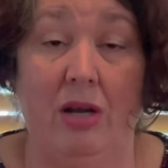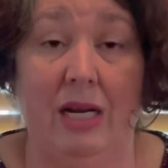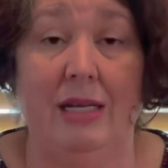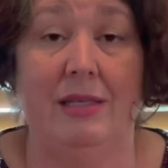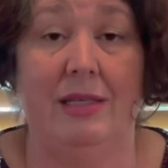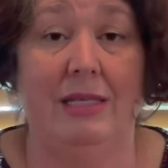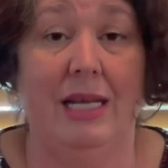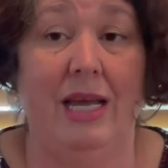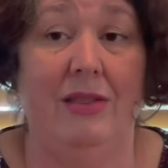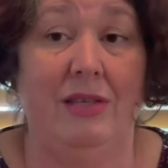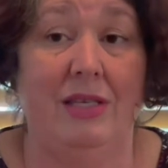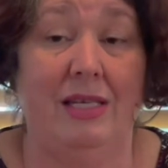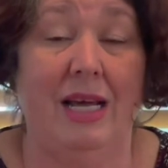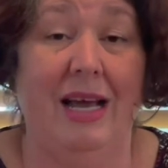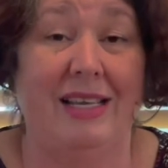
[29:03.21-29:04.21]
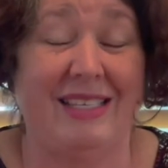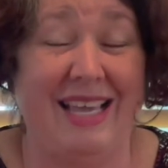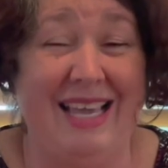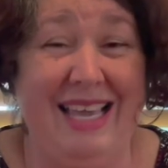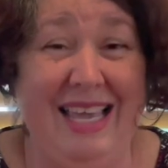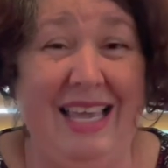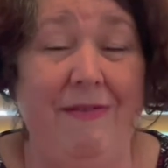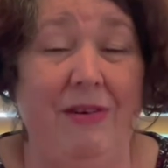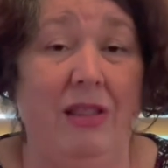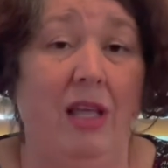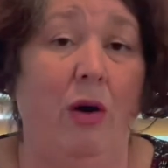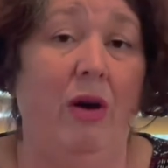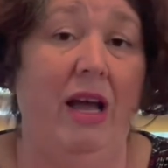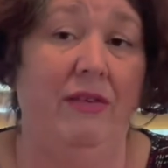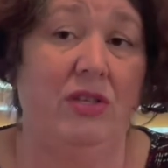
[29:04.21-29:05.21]
understand this task, even
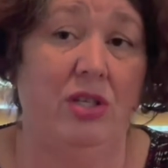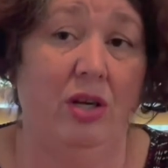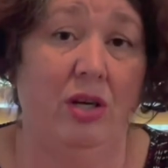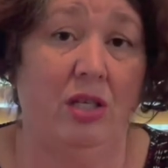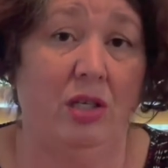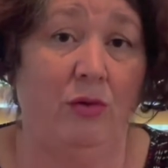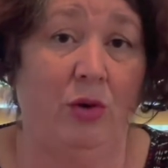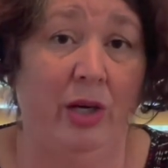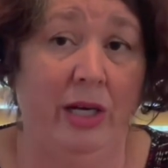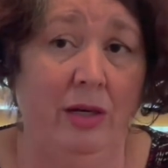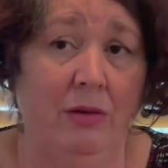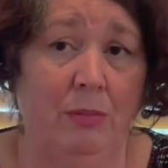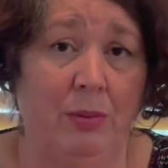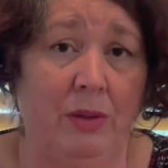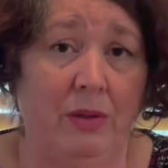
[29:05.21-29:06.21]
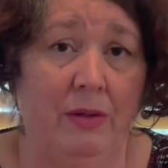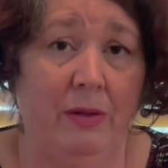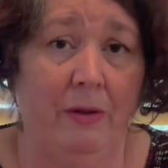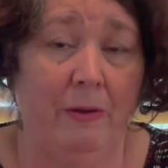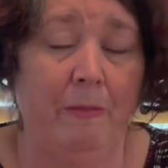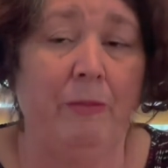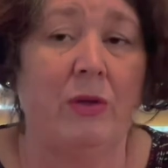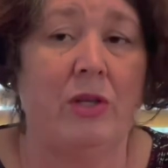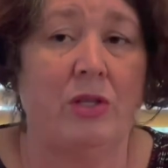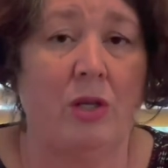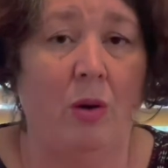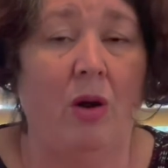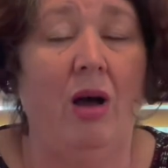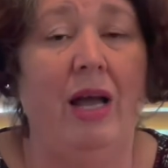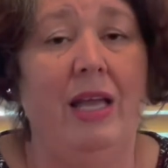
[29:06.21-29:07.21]
though I've searched for help,
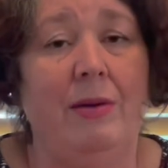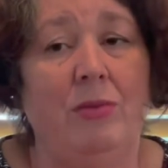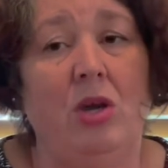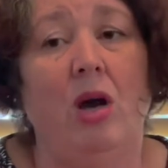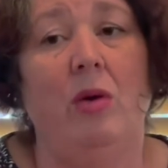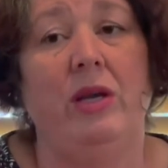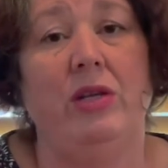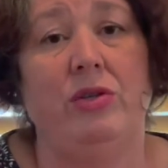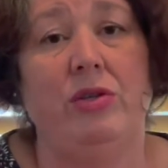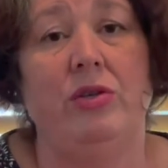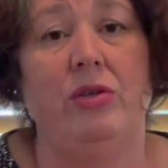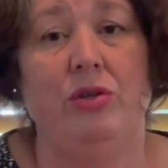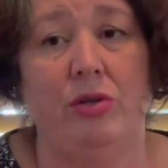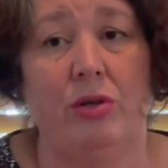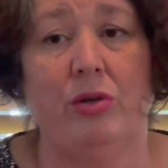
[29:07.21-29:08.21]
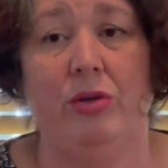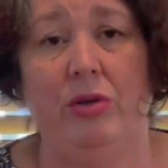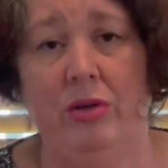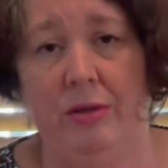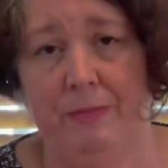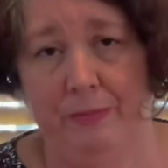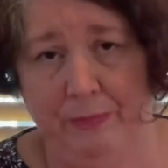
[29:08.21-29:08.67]
so I am going to do